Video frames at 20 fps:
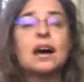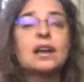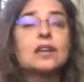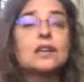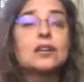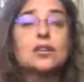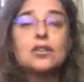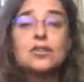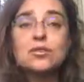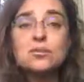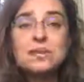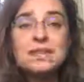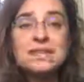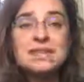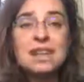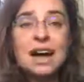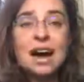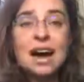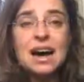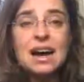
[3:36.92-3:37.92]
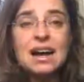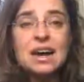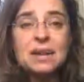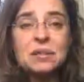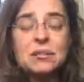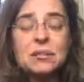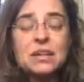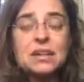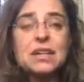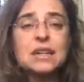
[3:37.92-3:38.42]
It could be
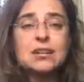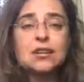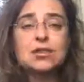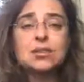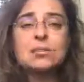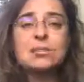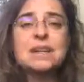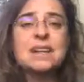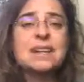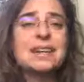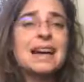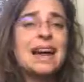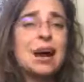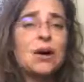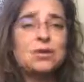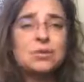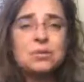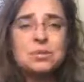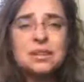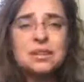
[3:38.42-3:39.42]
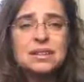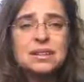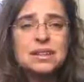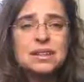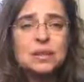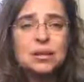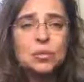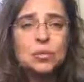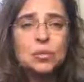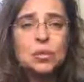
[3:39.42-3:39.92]
time. It could be
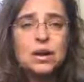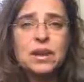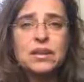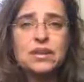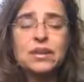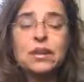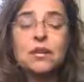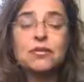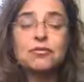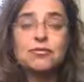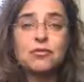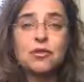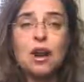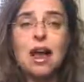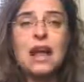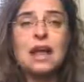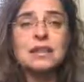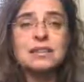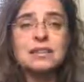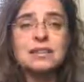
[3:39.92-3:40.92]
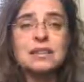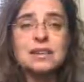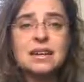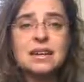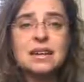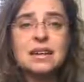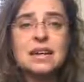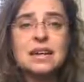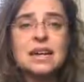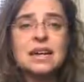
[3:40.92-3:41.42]
accountability with a friend.
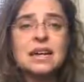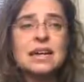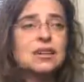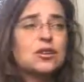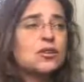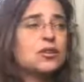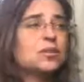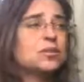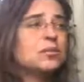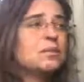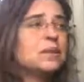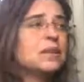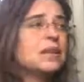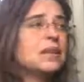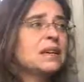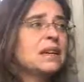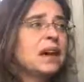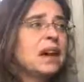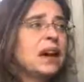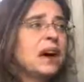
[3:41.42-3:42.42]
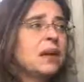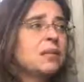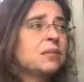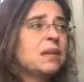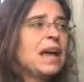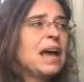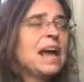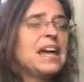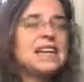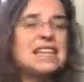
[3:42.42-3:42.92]
It could be
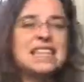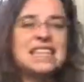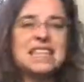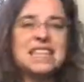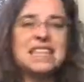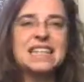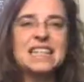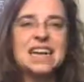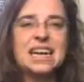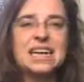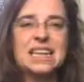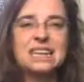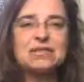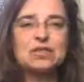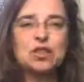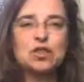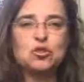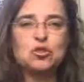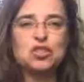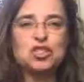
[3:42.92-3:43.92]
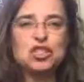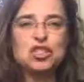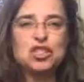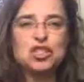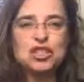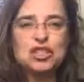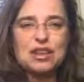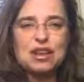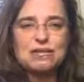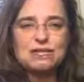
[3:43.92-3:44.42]
anything that gives you
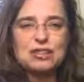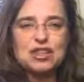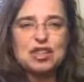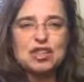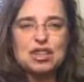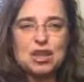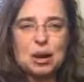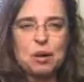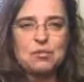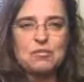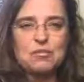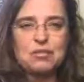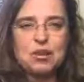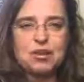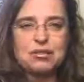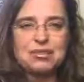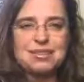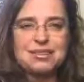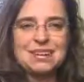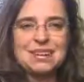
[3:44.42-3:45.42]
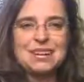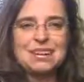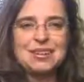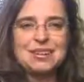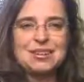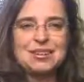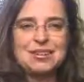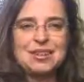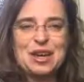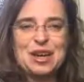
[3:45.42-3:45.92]
just enough discomfort,
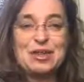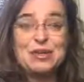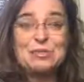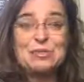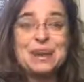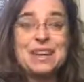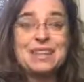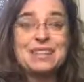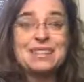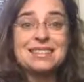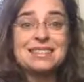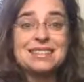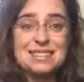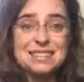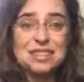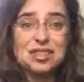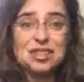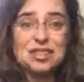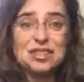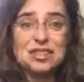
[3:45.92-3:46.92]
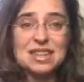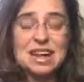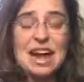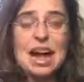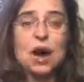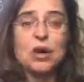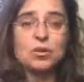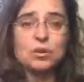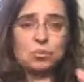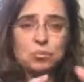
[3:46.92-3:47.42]
that you make the decision
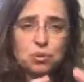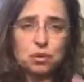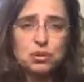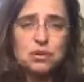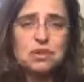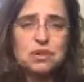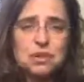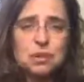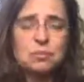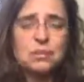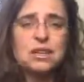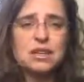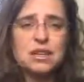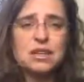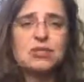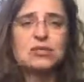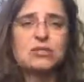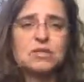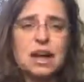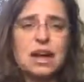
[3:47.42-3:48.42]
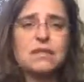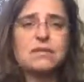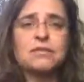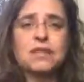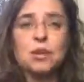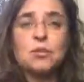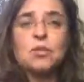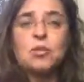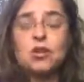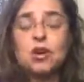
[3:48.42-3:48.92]
now to put something in your life
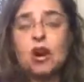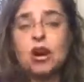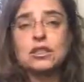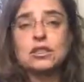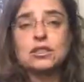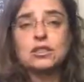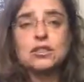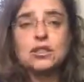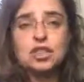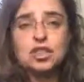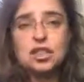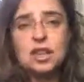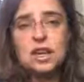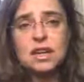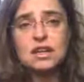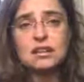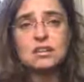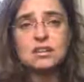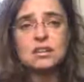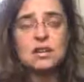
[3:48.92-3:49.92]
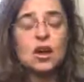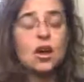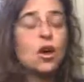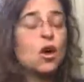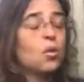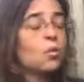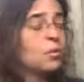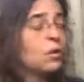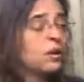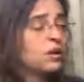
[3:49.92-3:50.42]
that will cause you to change.
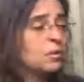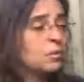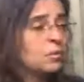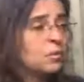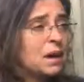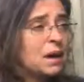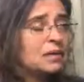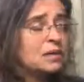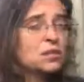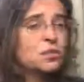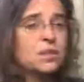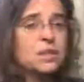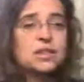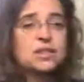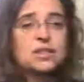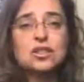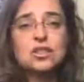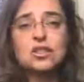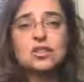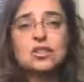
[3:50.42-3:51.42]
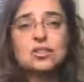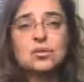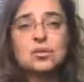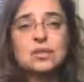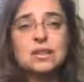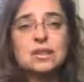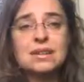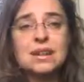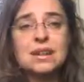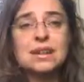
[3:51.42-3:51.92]
One of the best ways to do
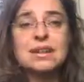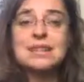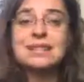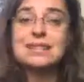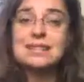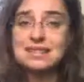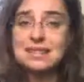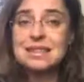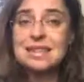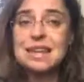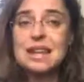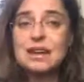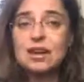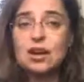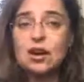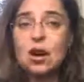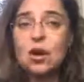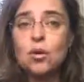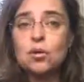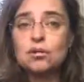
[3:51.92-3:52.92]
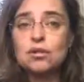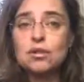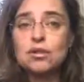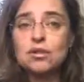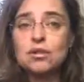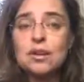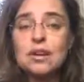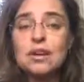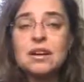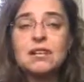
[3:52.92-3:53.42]
it is to get a coach.